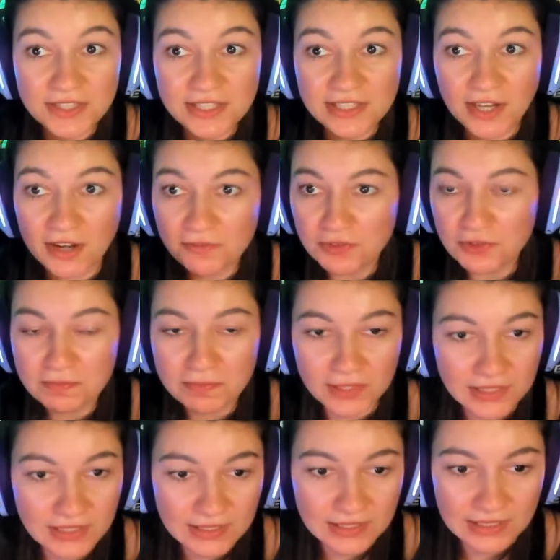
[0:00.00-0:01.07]

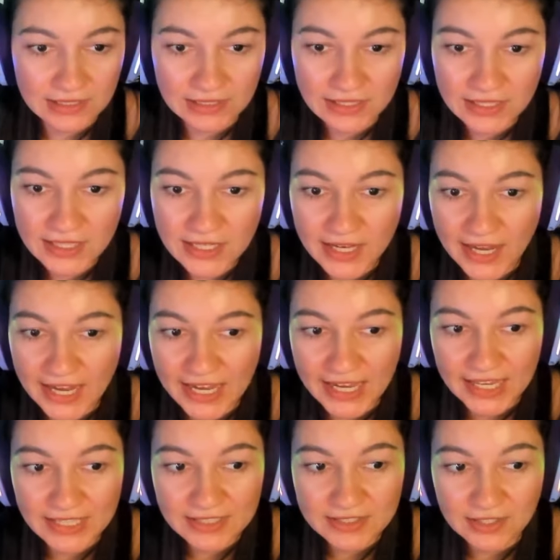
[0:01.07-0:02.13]
comfortability
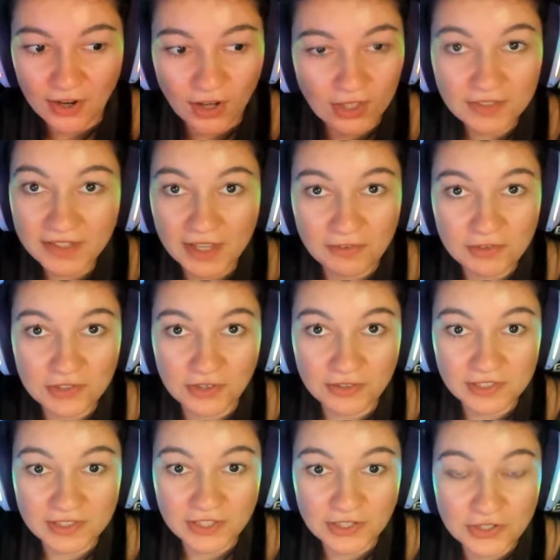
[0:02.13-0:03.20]
and all of that was already there.